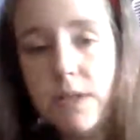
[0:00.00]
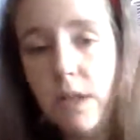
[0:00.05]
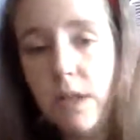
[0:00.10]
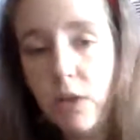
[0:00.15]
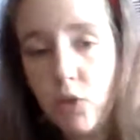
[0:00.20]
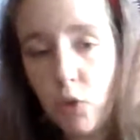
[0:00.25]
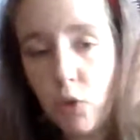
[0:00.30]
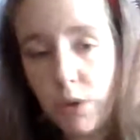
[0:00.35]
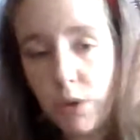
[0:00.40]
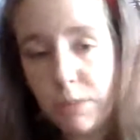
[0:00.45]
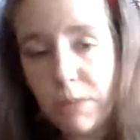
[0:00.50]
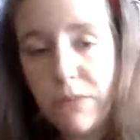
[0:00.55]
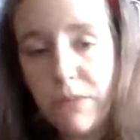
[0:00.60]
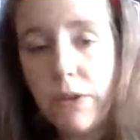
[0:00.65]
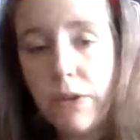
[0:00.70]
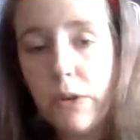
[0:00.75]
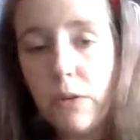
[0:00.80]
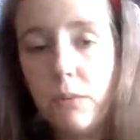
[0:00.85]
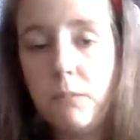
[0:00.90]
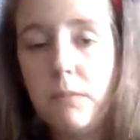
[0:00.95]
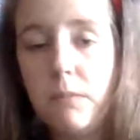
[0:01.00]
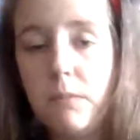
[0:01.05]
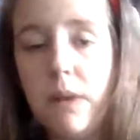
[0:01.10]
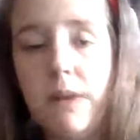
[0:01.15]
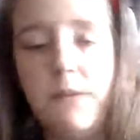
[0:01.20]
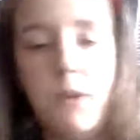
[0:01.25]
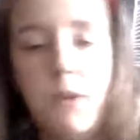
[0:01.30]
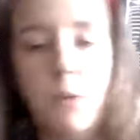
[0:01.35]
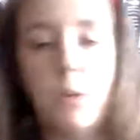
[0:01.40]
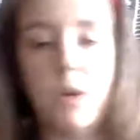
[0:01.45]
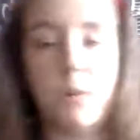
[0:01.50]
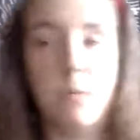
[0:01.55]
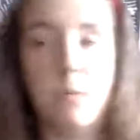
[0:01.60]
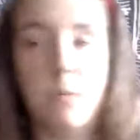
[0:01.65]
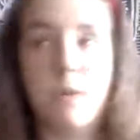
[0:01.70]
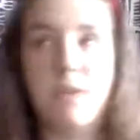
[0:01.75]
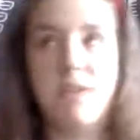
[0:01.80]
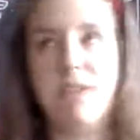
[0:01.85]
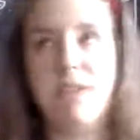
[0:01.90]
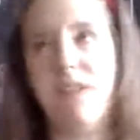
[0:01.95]
to dream of you, if you want a
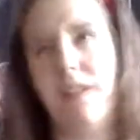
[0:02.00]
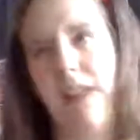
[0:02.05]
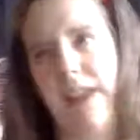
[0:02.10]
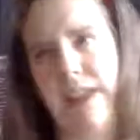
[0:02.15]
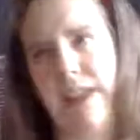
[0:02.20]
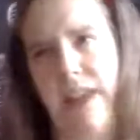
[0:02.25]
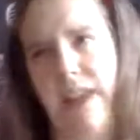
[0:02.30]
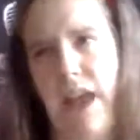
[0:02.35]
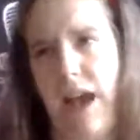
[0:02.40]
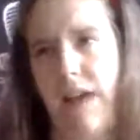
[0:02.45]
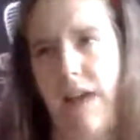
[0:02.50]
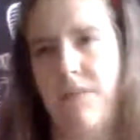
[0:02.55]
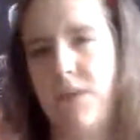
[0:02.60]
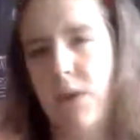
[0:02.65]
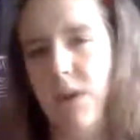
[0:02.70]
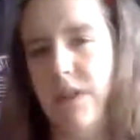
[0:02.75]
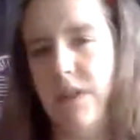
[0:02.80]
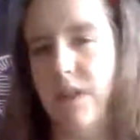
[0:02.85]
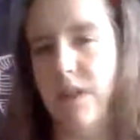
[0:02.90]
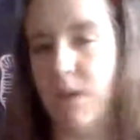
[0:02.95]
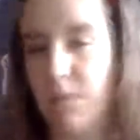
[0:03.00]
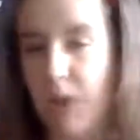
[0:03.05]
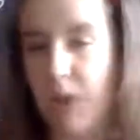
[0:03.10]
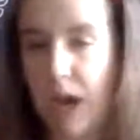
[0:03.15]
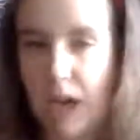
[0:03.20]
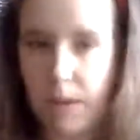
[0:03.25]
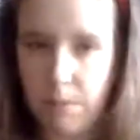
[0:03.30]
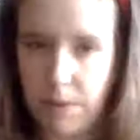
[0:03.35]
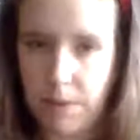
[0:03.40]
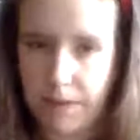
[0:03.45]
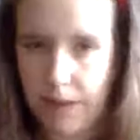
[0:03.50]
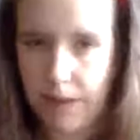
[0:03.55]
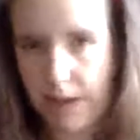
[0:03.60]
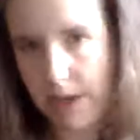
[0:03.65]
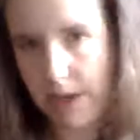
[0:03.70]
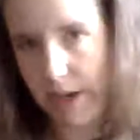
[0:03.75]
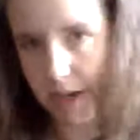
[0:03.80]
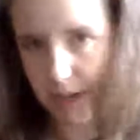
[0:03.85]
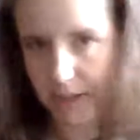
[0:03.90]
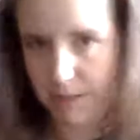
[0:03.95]
person to like have you on their mind but they
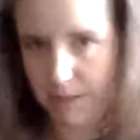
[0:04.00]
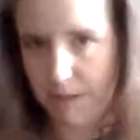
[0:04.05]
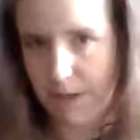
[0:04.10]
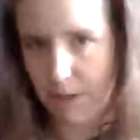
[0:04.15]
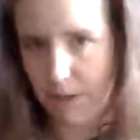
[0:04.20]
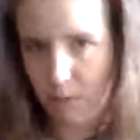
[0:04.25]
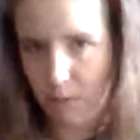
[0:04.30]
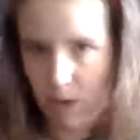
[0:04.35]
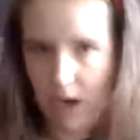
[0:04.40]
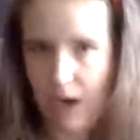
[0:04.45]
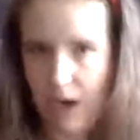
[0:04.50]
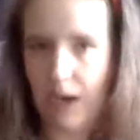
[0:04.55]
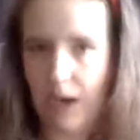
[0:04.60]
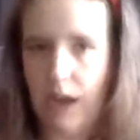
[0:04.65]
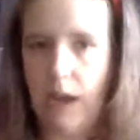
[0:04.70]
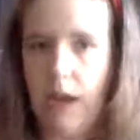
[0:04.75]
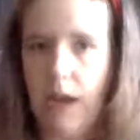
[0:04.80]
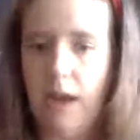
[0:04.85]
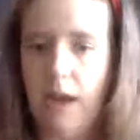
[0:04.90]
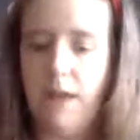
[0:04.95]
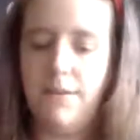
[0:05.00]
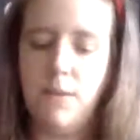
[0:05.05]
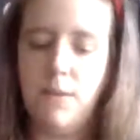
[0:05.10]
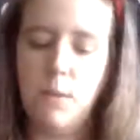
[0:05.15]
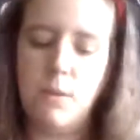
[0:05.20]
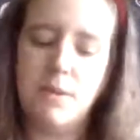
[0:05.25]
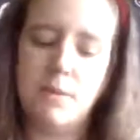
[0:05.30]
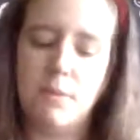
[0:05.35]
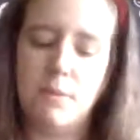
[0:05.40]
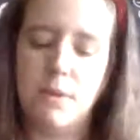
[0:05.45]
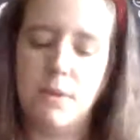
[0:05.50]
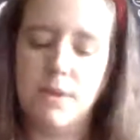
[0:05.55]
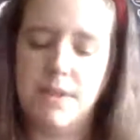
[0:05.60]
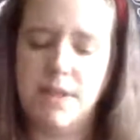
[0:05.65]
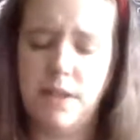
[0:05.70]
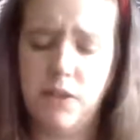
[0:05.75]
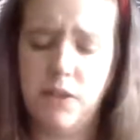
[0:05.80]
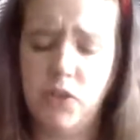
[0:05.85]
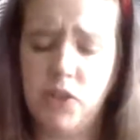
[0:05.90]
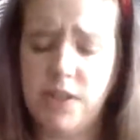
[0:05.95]
can't explain why, if you want a
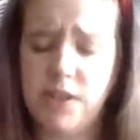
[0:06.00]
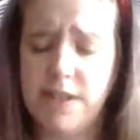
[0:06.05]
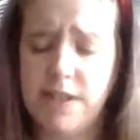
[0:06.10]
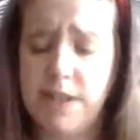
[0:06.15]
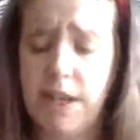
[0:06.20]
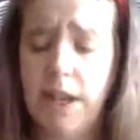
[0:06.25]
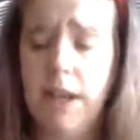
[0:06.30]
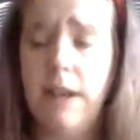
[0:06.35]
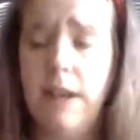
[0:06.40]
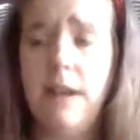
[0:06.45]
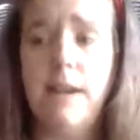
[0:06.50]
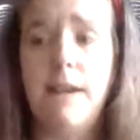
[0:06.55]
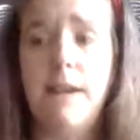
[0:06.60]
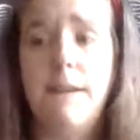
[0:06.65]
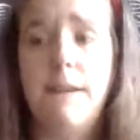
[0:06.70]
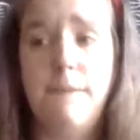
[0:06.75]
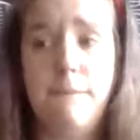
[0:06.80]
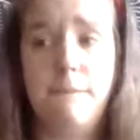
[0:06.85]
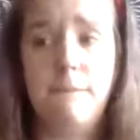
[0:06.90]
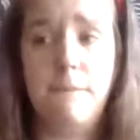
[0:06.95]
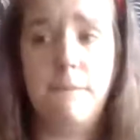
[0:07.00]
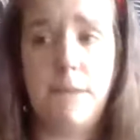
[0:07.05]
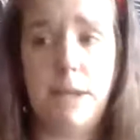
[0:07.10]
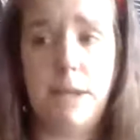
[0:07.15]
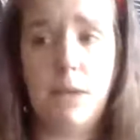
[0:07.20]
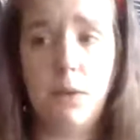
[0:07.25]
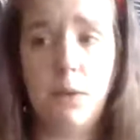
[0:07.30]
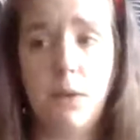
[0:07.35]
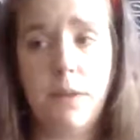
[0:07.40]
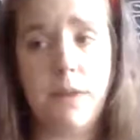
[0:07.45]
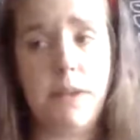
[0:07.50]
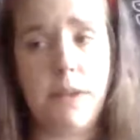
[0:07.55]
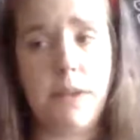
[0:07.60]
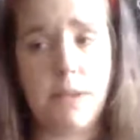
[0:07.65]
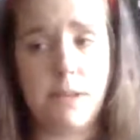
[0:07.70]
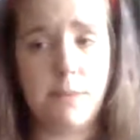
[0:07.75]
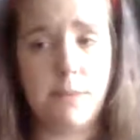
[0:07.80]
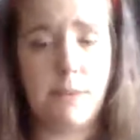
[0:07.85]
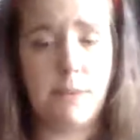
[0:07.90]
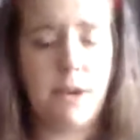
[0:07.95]
person to just feel
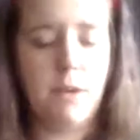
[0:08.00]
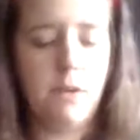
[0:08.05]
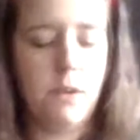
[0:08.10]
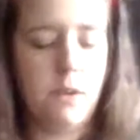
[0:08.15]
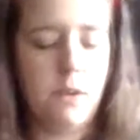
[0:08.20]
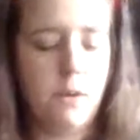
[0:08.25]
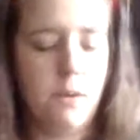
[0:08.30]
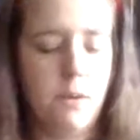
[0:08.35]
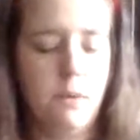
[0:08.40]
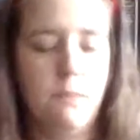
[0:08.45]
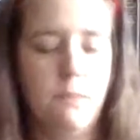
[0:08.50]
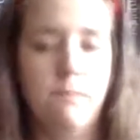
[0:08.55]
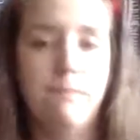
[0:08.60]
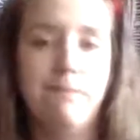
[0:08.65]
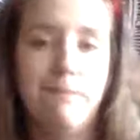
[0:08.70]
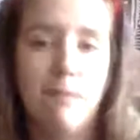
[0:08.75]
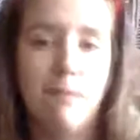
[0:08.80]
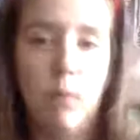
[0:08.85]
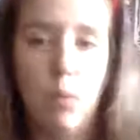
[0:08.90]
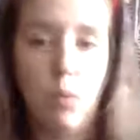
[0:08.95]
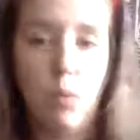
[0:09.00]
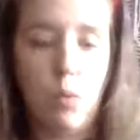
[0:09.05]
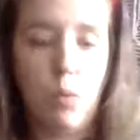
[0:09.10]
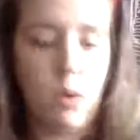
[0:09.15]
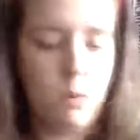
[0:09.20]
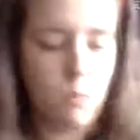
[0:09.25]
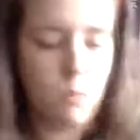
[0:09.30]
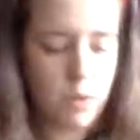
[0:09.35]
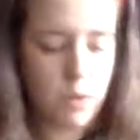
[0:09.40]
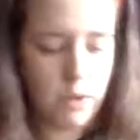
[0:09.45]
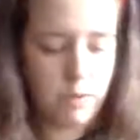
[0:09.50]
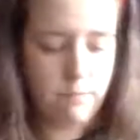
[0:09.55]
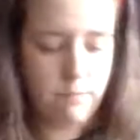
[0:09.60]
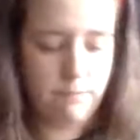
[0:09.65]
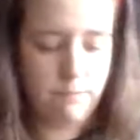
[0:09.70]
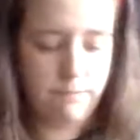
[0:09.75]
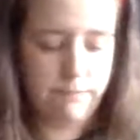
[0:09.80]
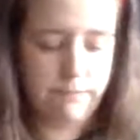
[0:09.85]
things about you, wormwood.